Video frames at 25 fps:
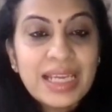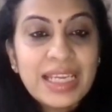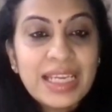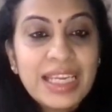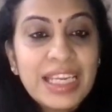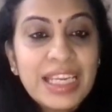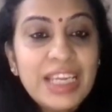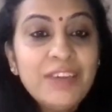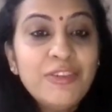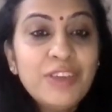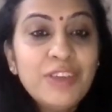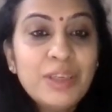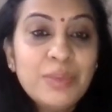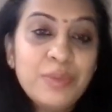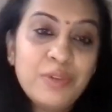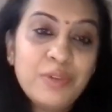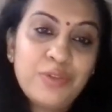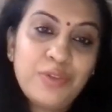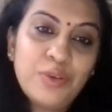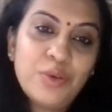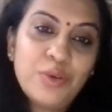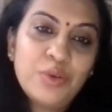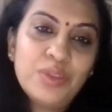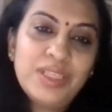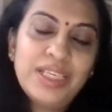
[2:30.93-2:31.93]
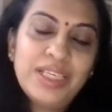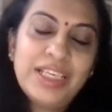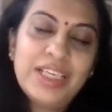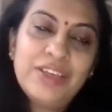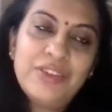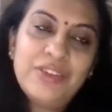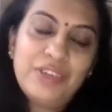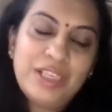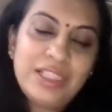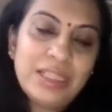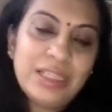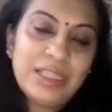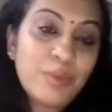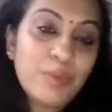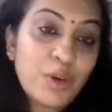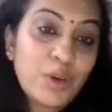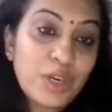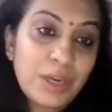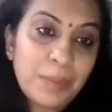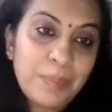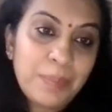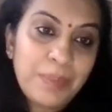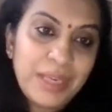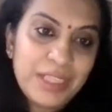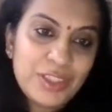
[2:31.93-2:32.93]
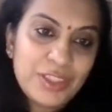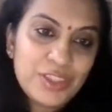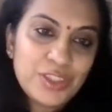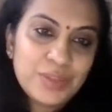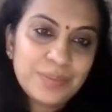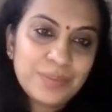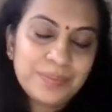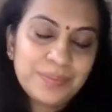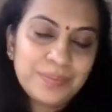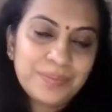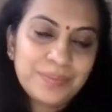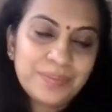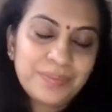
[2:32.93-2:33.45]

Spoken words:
even before they can read them on a page.